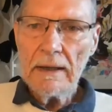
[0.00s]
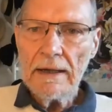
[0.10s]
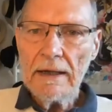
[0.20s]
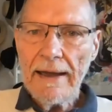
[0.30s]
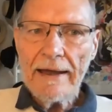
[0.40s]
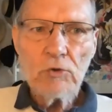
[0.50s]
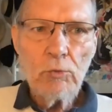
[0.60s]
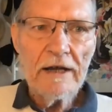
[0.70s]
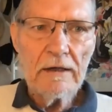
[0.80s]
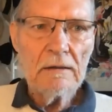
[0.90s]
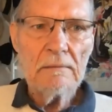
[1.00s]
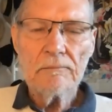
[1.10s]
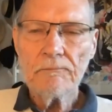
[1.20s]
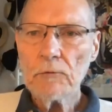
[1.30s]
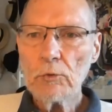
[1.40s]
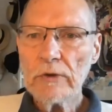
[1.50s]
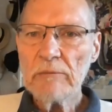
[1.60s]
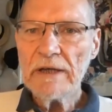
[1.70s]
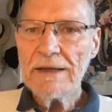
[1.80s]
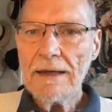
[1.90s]
In Act 1,
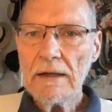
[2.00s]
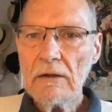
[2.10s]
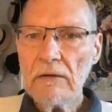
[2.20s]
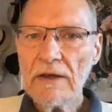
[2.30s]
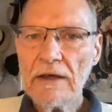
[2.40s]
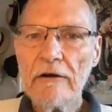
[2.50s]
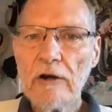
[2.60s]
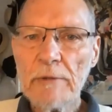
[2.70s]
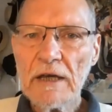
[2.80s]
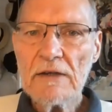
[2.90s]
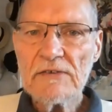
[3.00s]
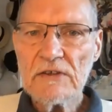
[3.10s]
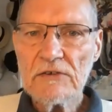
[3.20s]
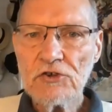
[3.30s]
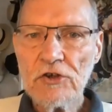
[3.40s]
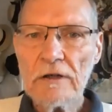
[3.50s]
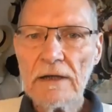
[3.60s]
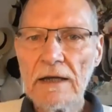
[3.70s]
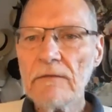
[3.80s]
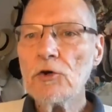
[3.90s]
the hero begins his
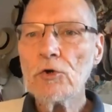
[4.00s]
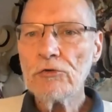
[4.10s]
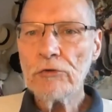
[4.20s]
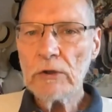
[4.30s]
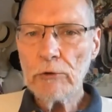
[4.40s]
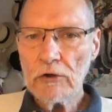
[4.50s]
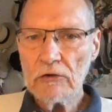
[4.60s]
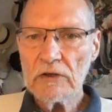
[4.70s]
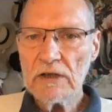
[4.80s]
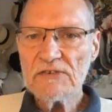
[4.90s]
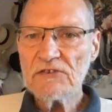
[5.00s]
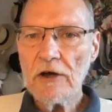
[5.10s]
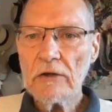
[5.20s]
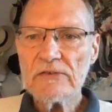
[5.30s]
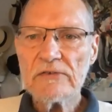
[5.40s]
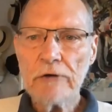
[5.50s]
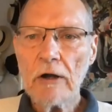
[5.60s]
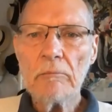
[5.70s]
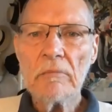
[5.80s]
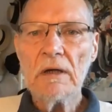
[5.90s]
journey in the ordinary world. He starts
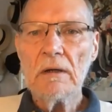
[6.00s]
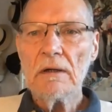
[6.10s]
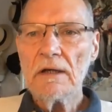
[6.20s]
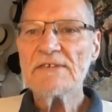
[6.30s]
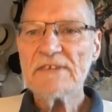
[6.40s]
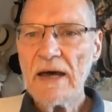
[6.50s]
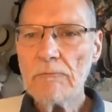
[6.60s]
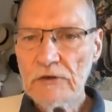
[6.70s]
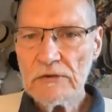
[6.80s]
from his comfort